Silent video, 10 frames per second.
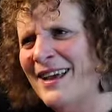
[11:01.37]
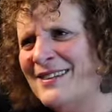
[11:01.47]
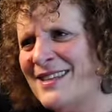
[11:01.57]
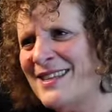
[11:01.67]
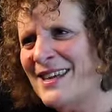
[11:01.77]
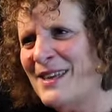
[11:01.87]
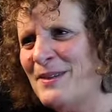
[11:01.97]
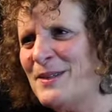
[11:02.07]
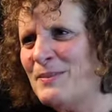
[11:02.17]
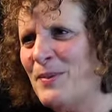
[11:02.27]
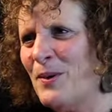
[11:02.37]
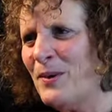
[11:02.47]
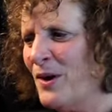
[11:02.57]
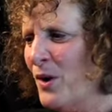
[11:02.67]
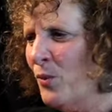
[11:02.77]
had to think in this
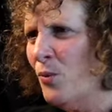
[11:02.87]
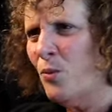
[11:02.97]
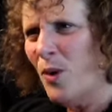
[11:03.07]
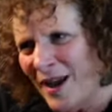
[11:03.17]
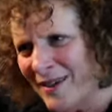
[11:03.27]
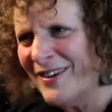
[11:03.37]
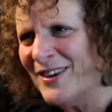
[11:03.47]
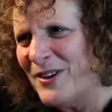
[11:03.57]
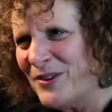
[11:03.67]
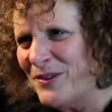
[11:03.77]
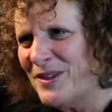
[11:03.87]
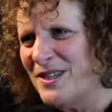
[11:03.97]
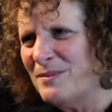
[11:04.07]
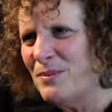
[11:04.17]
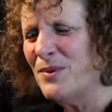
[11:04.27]
book, why have I got all these books?